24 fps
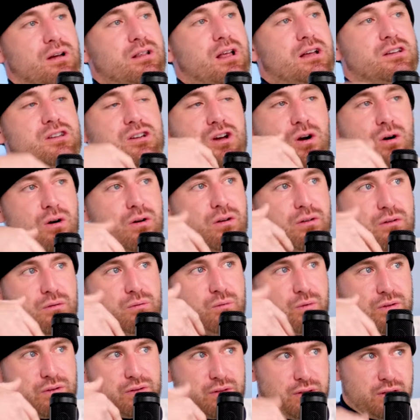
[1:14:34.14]
So I'd like to go
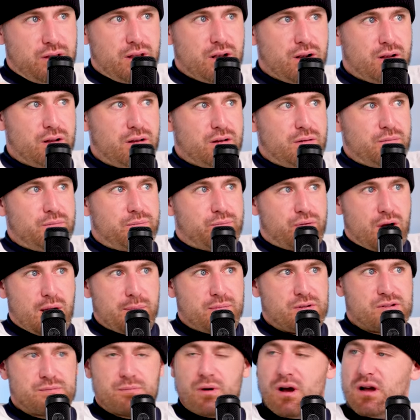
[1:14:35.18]
in with little
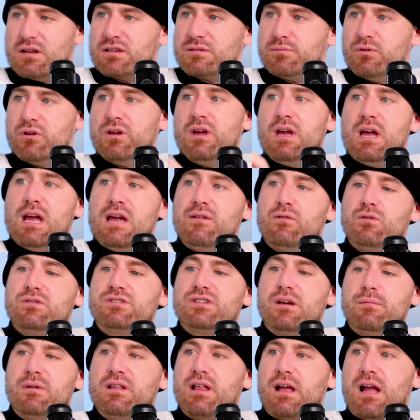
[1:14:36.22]
prep as possible. If
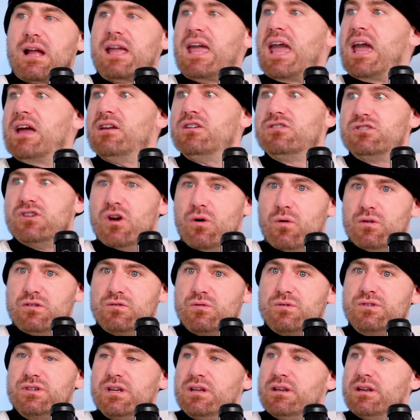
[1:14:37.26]
it was somebody like a Candace
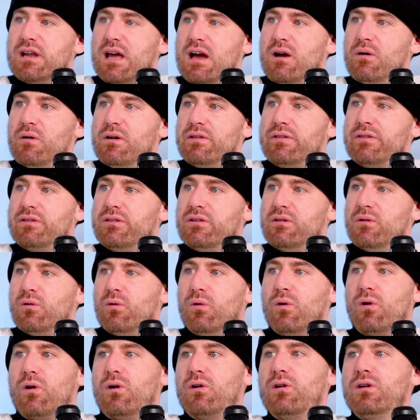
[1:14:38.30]
Owens we're sitting down with,
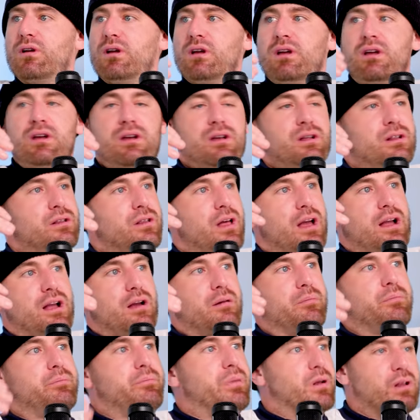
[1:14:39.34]
or
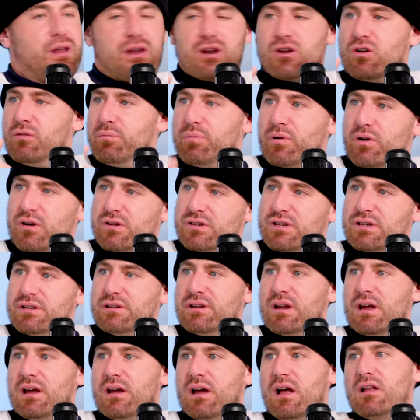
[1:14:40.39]
like a political
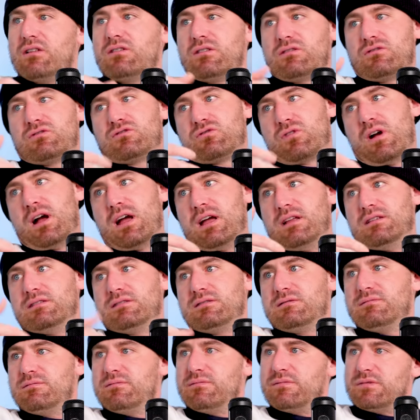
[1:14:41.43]
person, I'll try
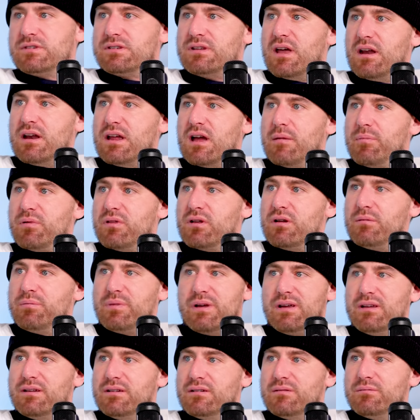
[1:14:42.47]
and study up a
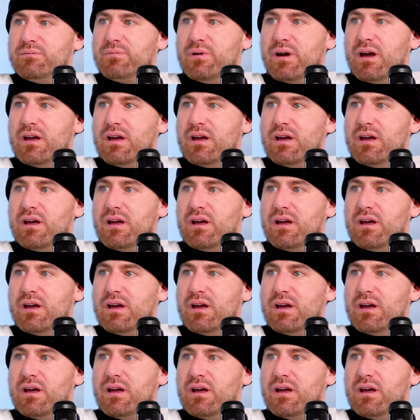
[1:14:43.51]
little bit.